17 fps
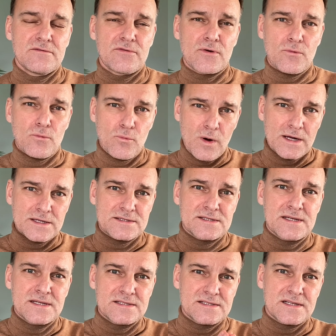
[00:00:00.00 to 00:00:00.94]
for
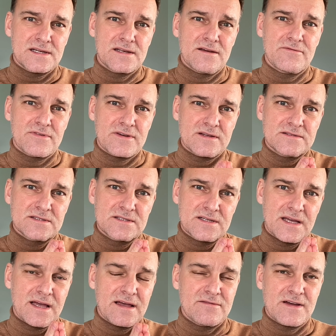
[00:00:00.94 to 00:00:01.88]
one
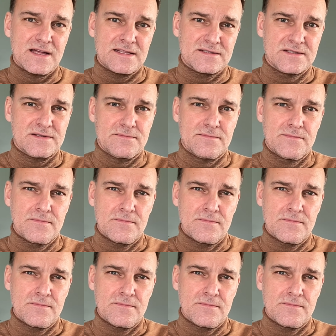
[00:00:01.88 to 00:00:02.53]
significant event.